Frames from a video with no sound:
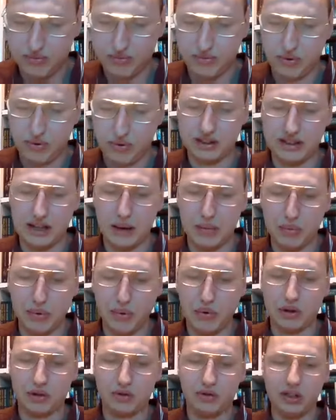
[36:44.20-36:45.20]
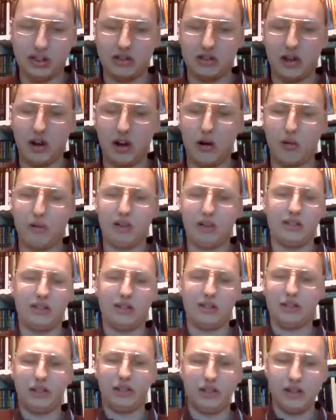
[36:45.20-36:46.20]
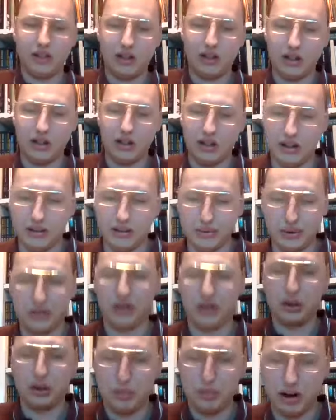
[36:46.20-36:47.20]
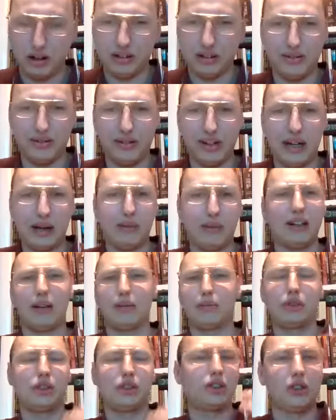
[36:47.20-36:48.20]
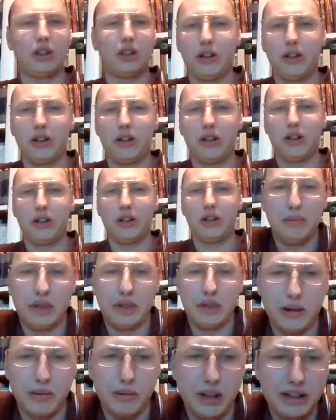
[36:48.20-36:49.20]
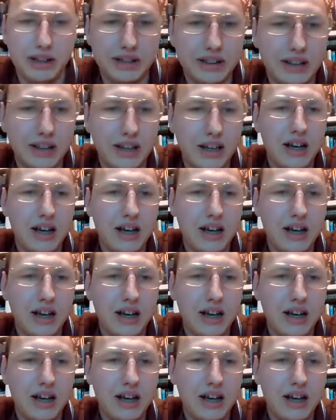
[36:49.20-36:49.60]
for example, what we saw with the Dutch Party of Labour, and I'm sure it's similar with